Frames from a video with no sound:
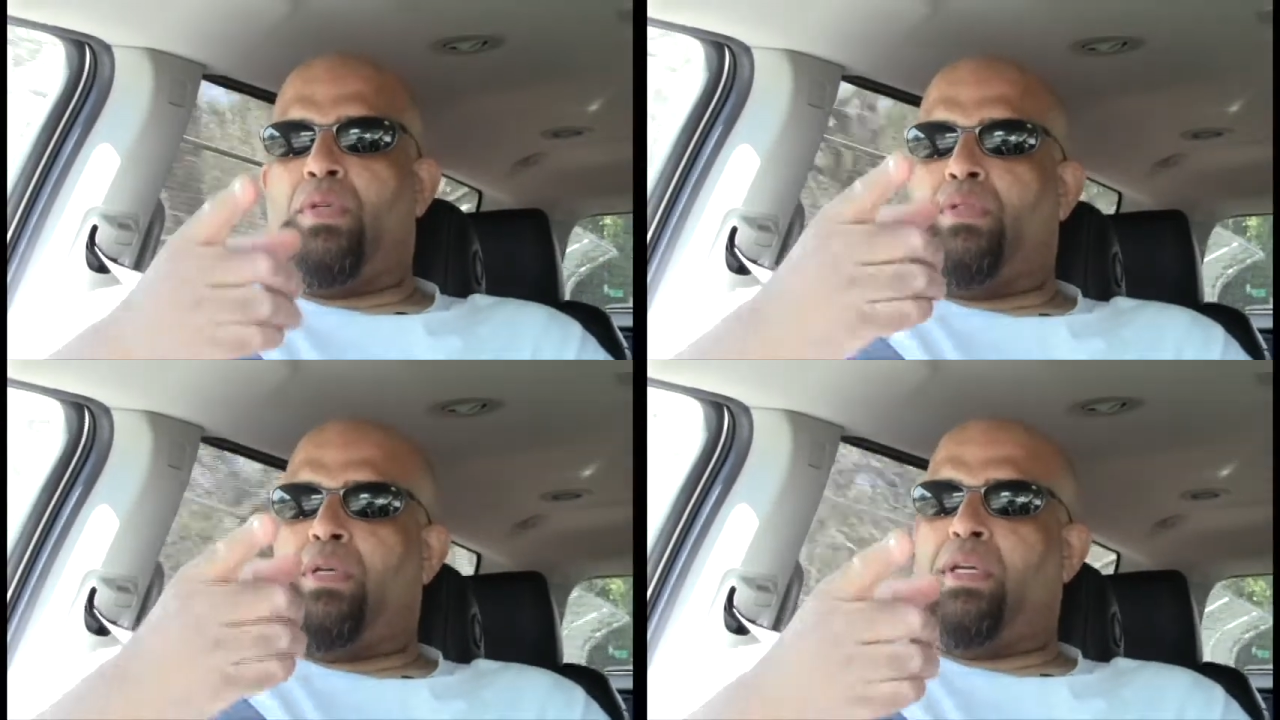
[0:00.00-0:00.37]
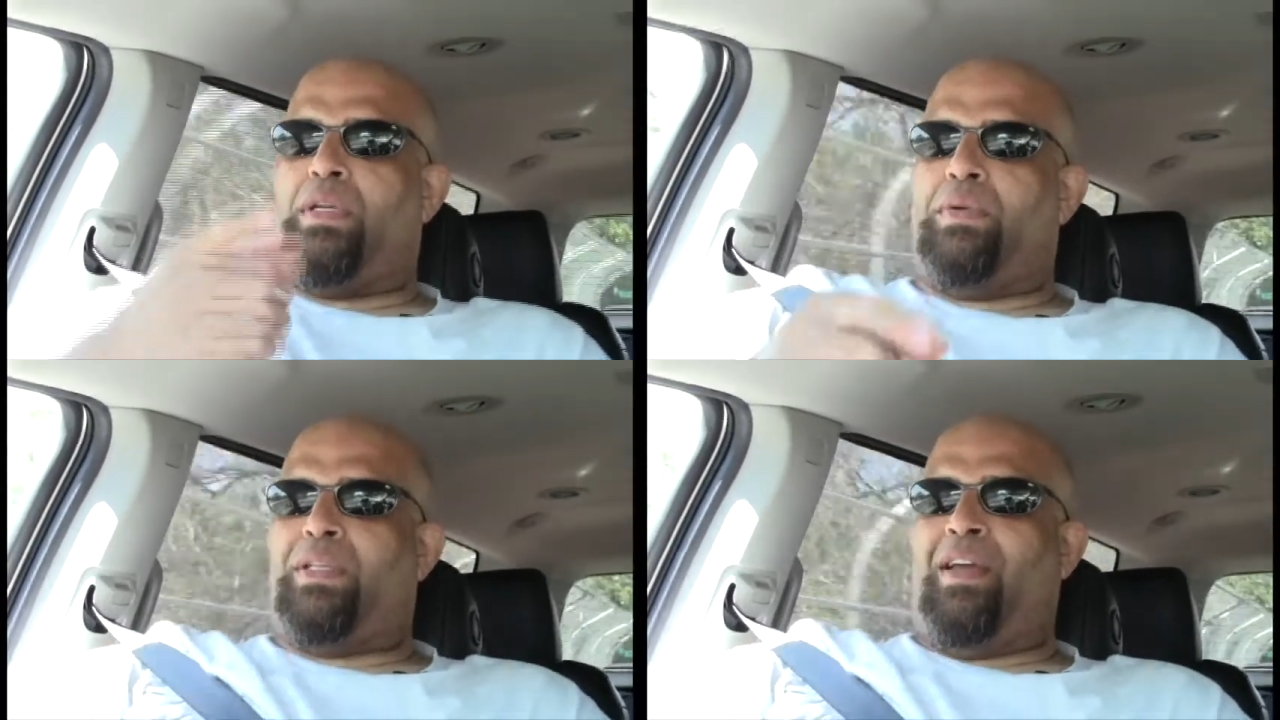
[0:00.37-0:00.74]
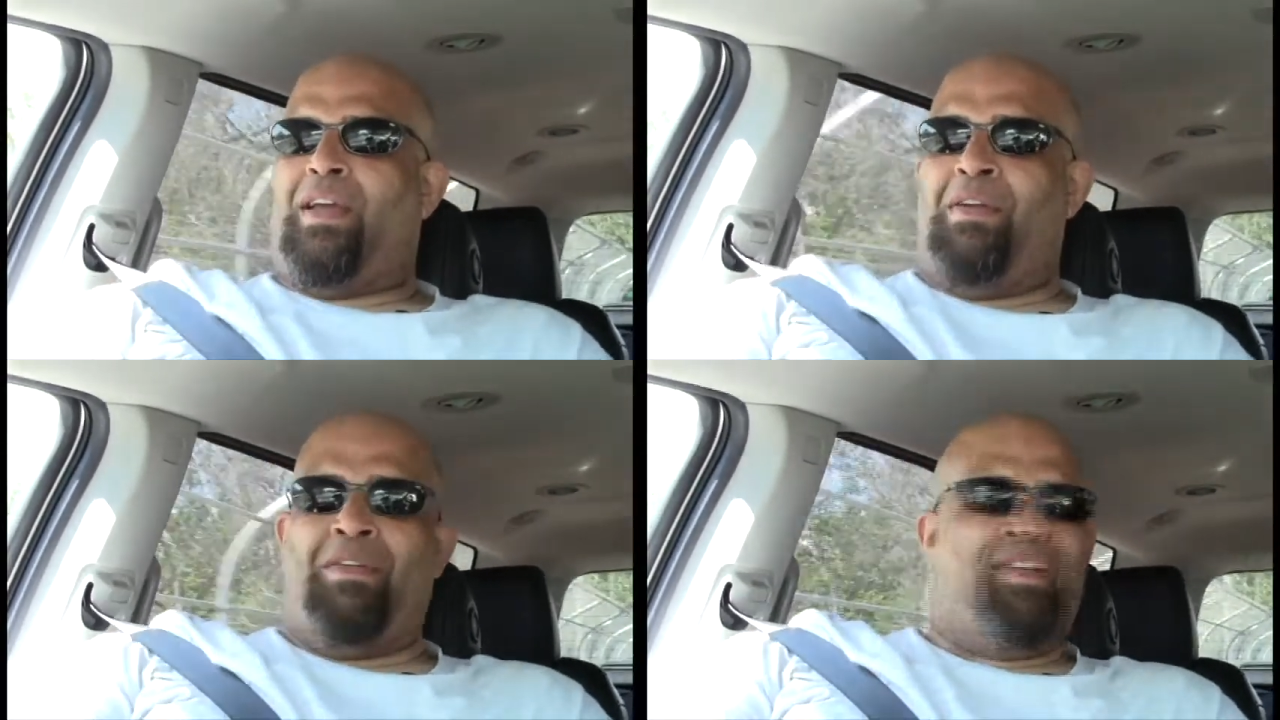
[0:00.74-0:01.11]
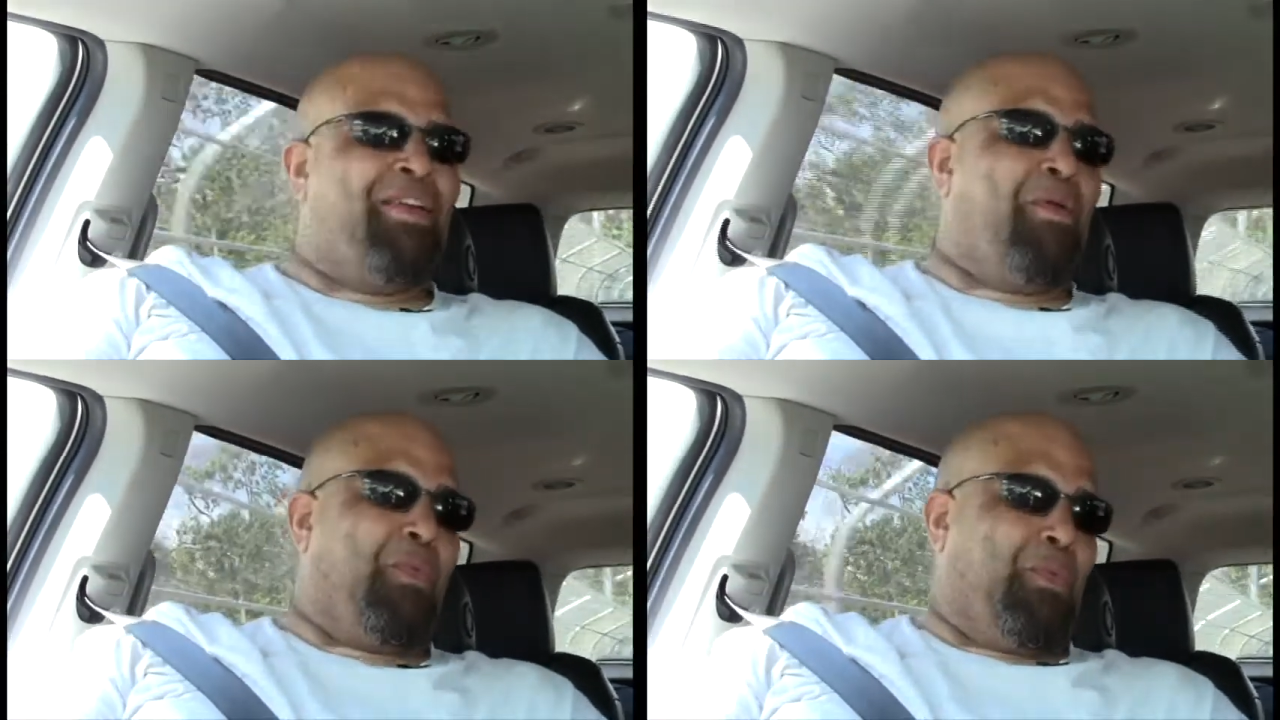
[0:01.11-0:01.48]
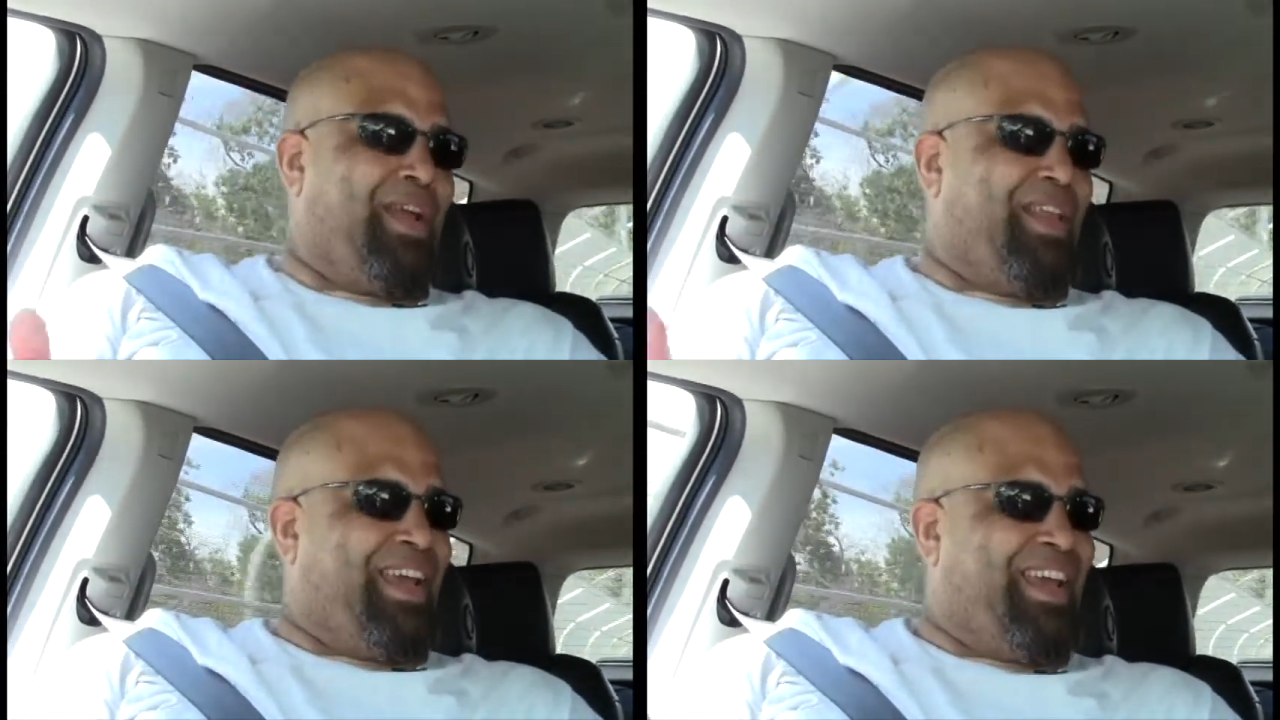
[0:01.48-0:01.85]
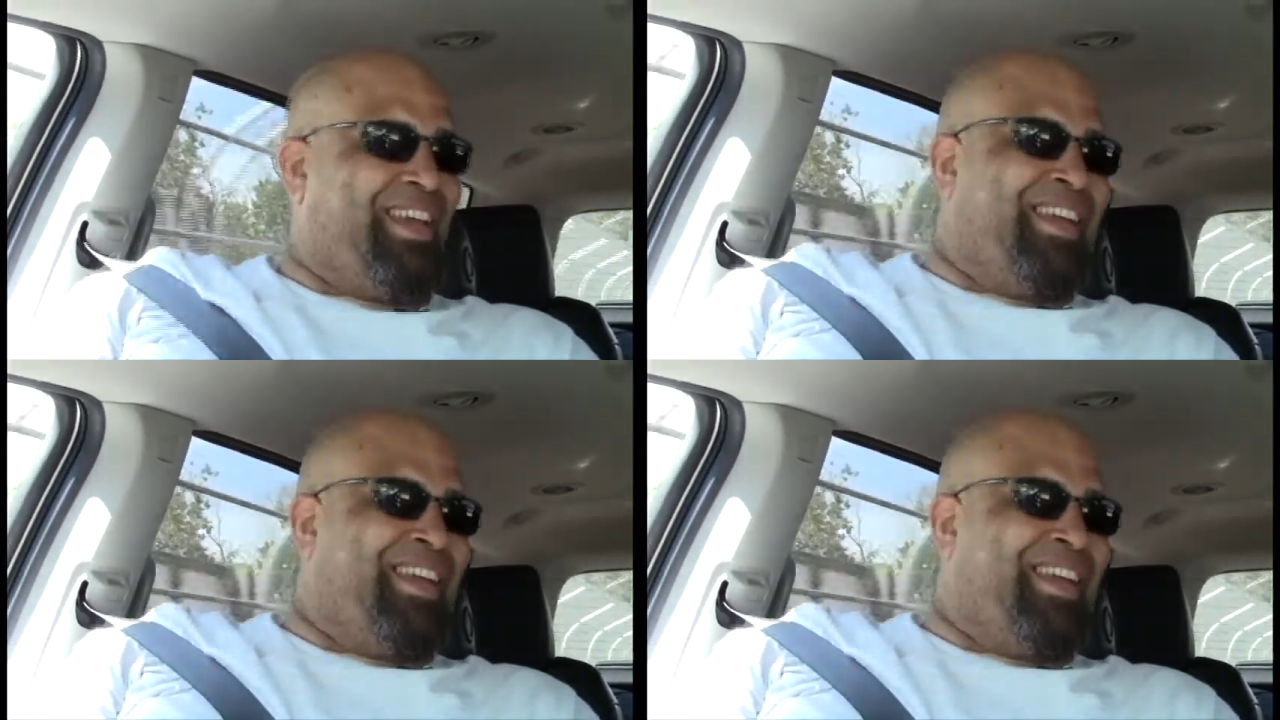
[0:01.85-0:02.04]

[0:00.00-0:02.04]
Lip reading: Don't you gotta get right there? Really?